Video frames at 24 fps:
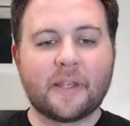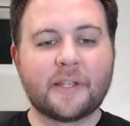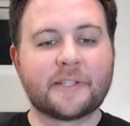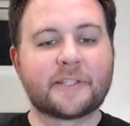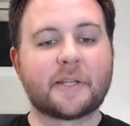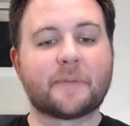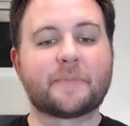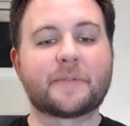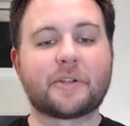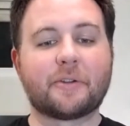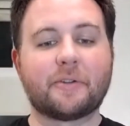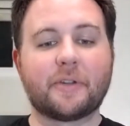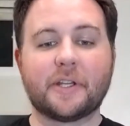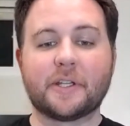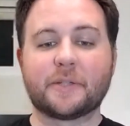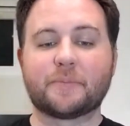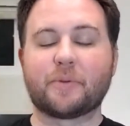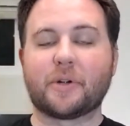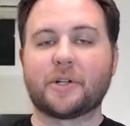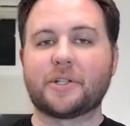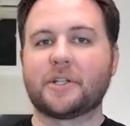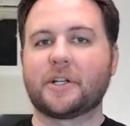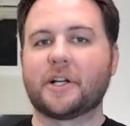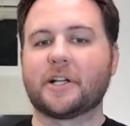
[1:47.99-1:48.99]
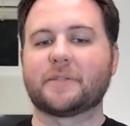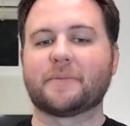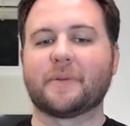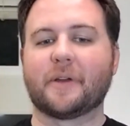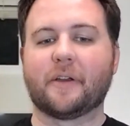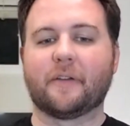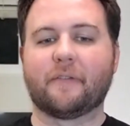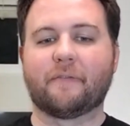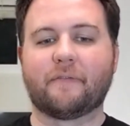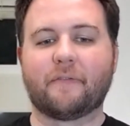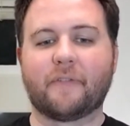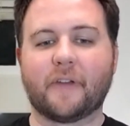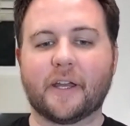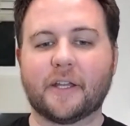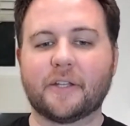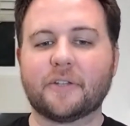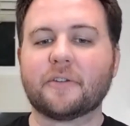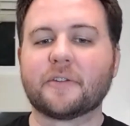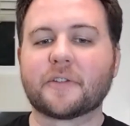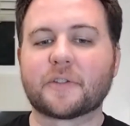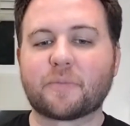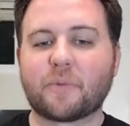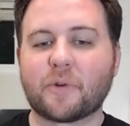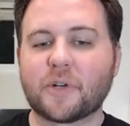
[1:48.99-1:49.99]
this episode is brought to you guys by
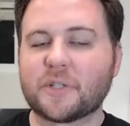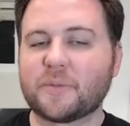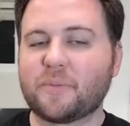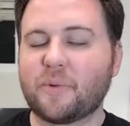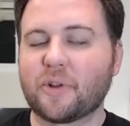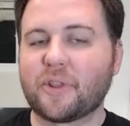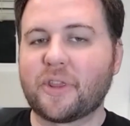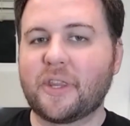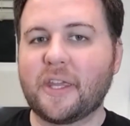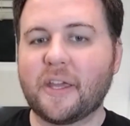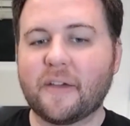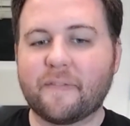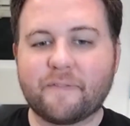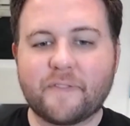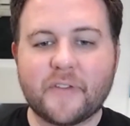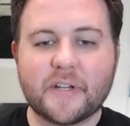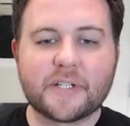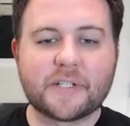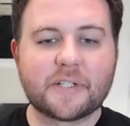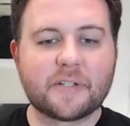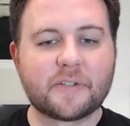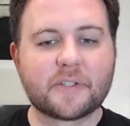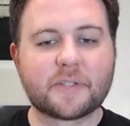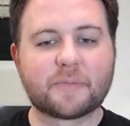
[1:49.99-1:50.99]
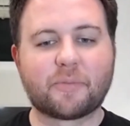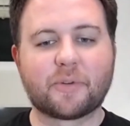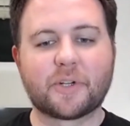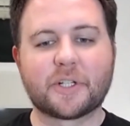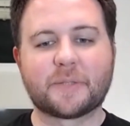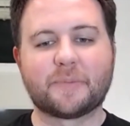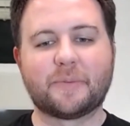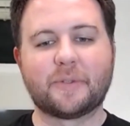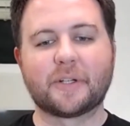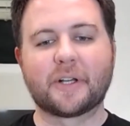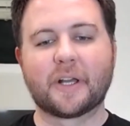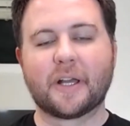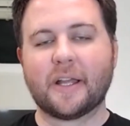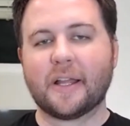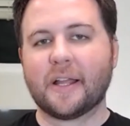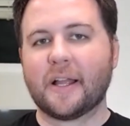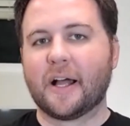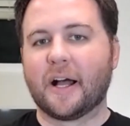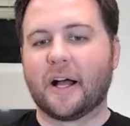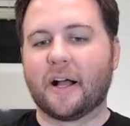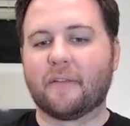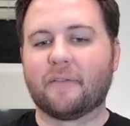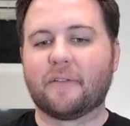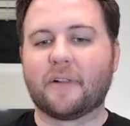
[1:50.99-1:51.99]
FanDuel Sportsbook, the official sportsbook
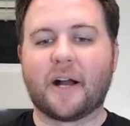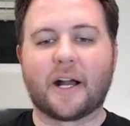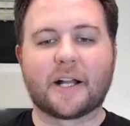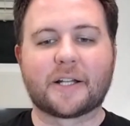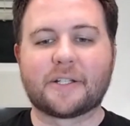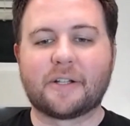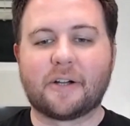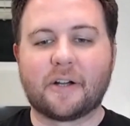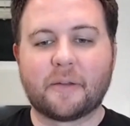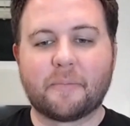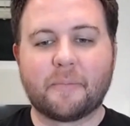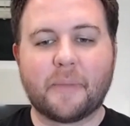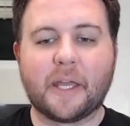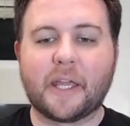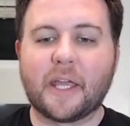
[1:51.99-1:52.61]
of Locked On.